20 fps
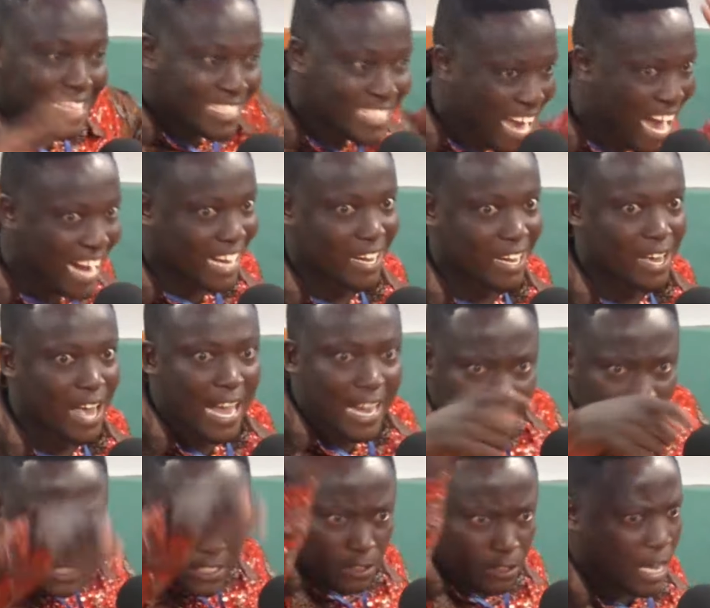Attack
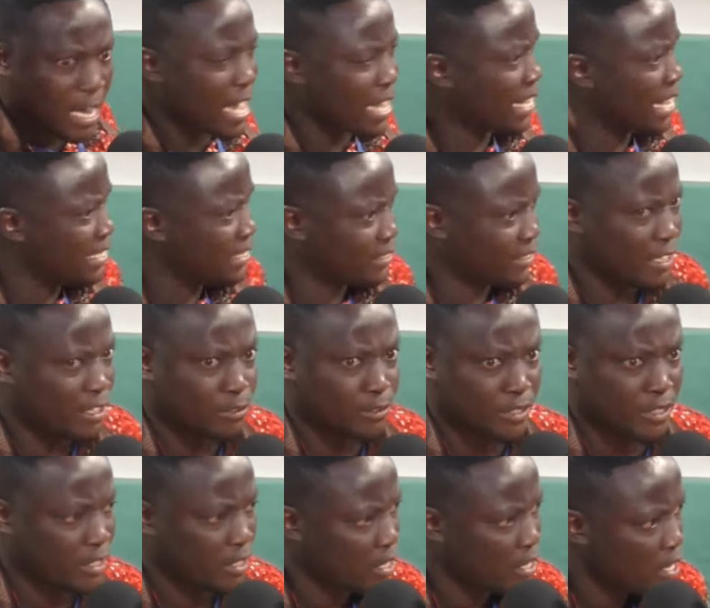against, period. Against
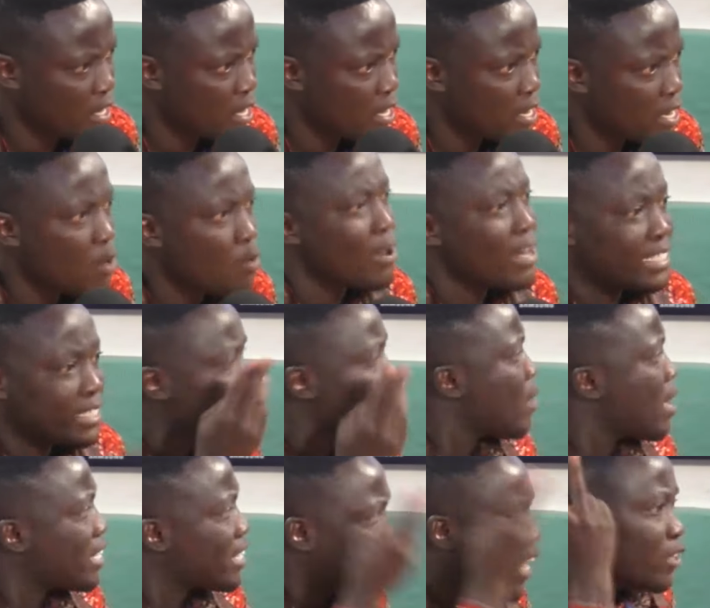Chelsea. No, we did
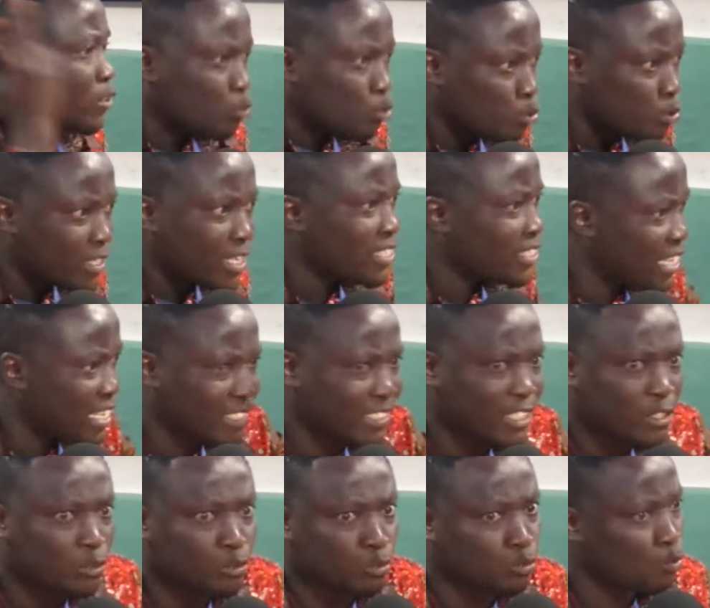red card two, Chelsea has
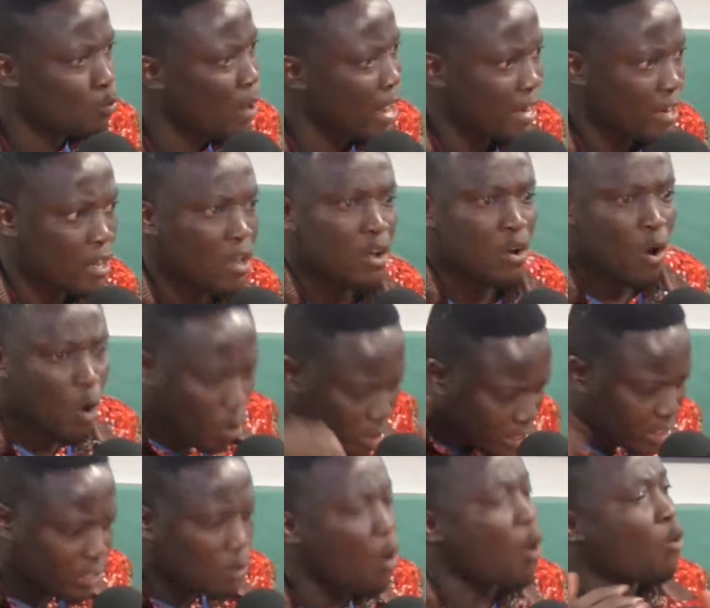2-1. Or
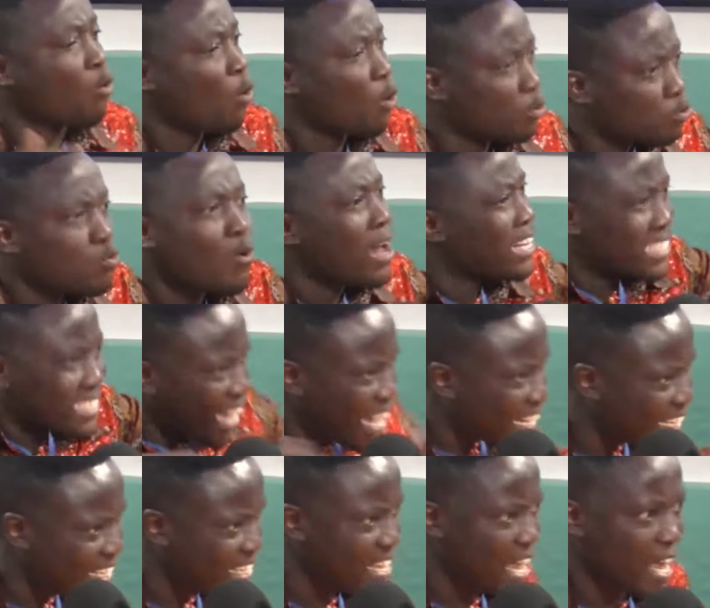also
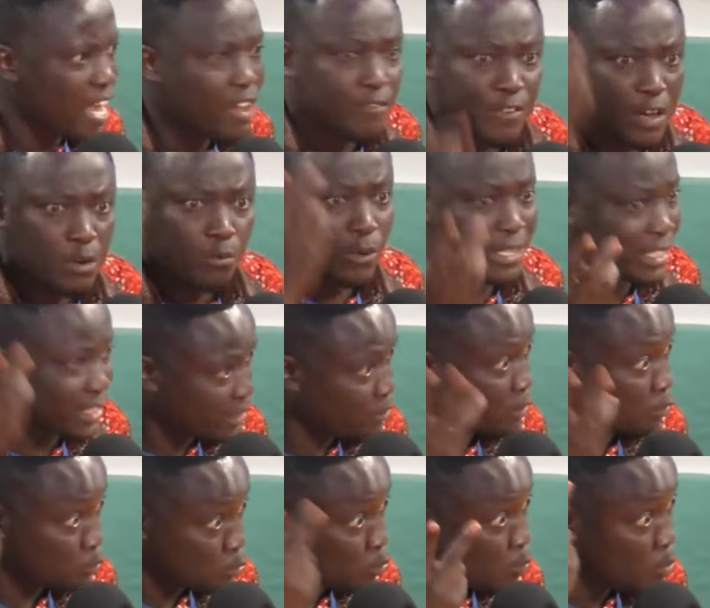attack here, even with.
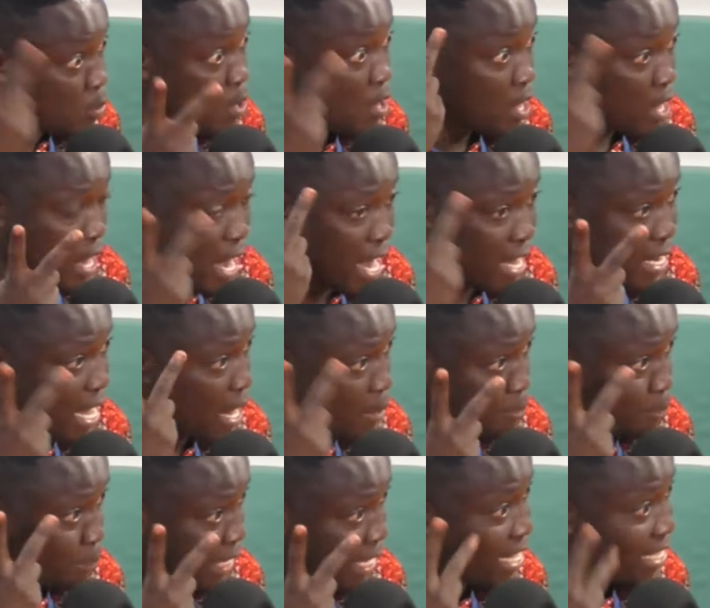Two
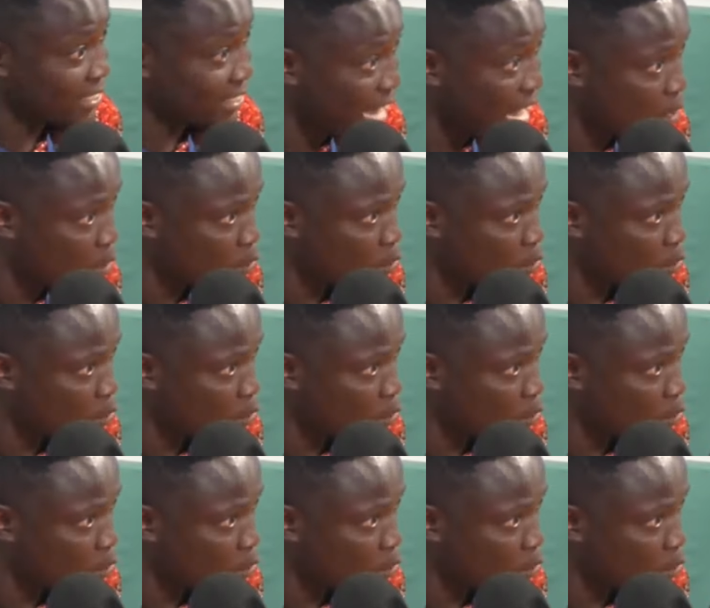players down.